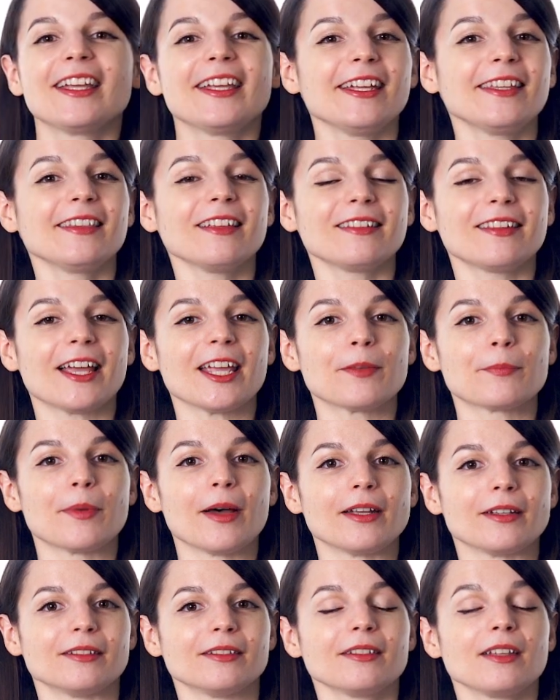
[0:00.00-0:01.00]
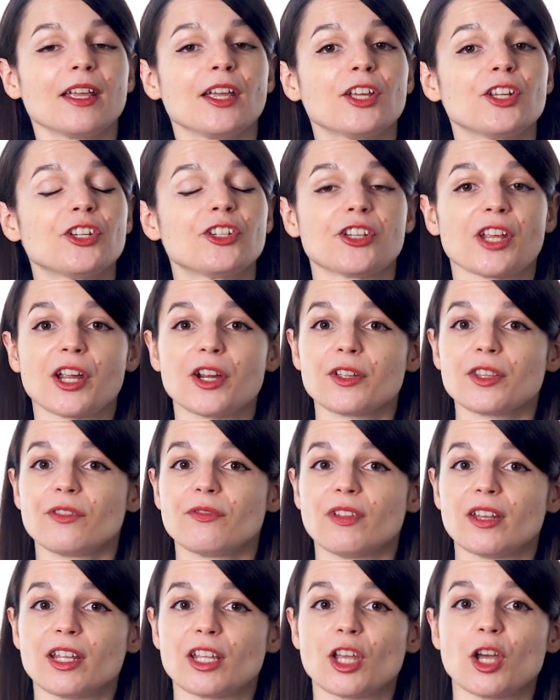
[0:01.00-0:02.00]
hit the like button, share the
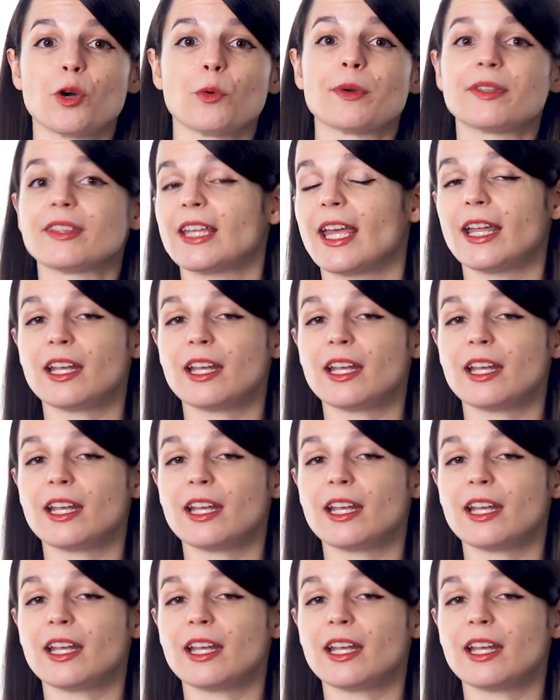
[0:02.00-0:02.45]
video with